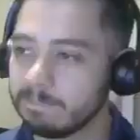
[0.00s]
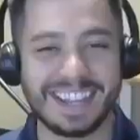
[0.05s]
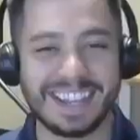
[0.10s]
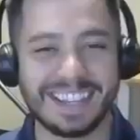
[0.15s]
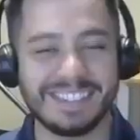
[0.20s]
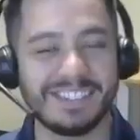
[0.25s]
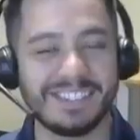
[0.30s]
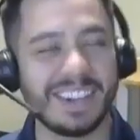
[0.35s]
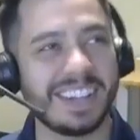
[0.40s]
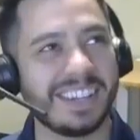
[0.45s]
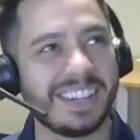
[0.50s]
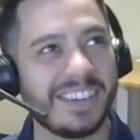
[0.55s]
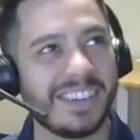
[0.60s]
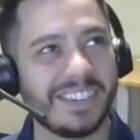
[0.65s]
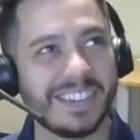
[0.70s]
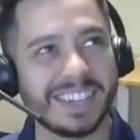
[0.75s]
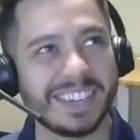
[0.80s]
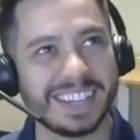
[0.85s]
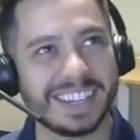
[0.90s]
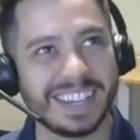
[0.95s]
well,
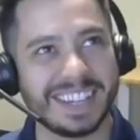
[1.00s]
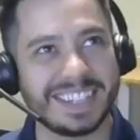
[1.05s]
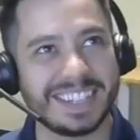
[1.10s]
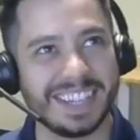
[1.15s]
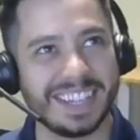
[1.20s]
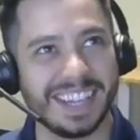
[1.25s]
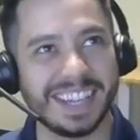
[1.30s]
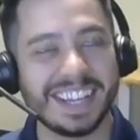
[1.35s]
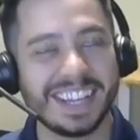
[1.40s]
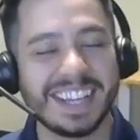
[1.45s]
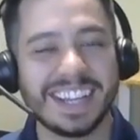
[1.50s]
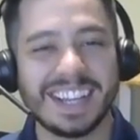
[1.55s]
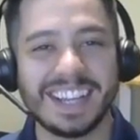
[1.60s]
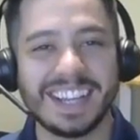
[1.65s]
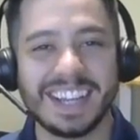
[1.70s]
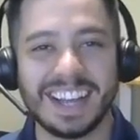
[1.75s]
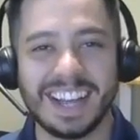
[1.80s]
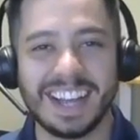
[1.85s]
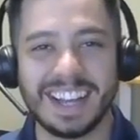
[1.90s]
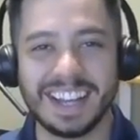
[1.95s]
no, let's see.
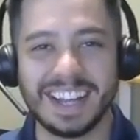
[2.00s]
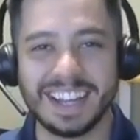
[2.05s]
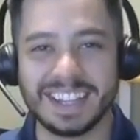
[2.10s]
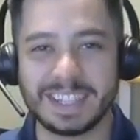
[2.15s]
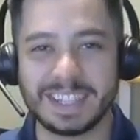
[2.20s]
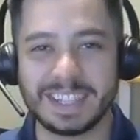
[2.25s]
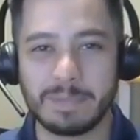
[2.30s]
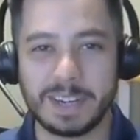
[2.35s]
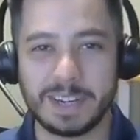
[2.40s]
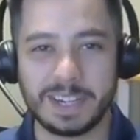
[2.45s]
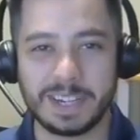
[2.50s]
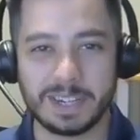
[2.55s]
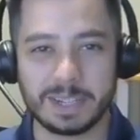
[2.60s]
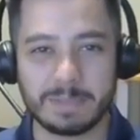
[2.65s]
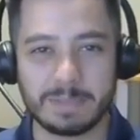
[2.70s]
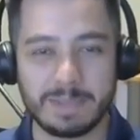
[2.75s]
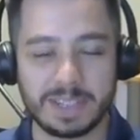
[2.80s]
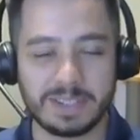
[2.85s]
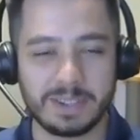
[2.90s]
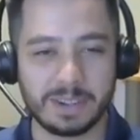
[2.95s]
Somebody just
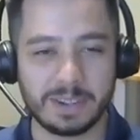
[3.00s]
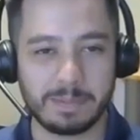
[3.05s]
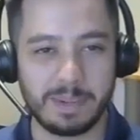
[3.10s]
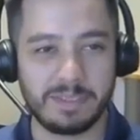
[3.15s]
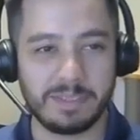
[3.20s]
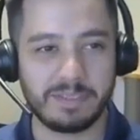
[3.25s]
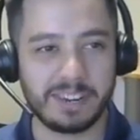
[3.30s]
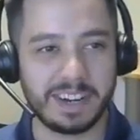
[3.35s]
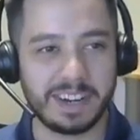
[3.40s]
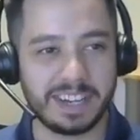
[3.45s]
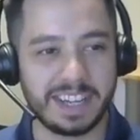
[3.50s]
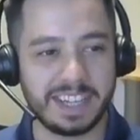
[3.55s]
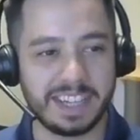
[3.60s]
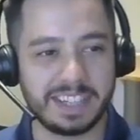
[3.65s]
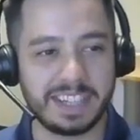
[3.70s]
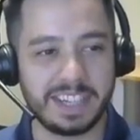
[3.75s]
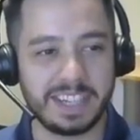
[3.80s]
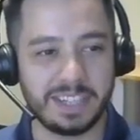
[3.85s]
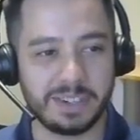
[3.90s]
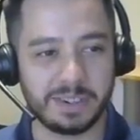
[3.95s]
mistook me for a
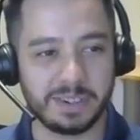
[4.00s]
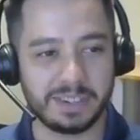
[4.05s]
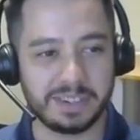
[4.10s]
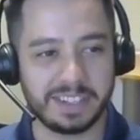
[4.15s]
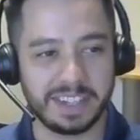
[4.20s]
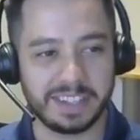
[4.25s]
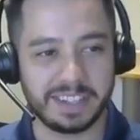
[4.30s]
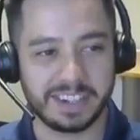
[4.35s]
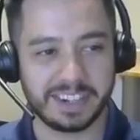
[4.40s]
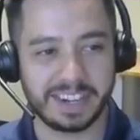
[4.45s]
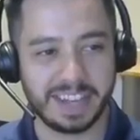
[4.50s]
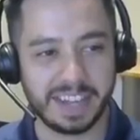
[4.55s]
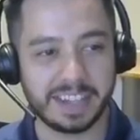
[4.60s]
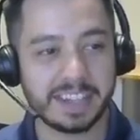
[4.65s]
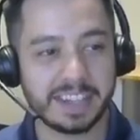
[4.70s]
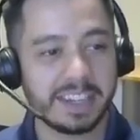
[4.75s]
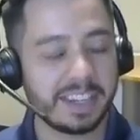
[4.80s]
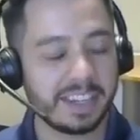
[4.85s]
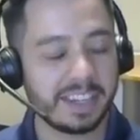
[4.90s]
19-year-old the other day.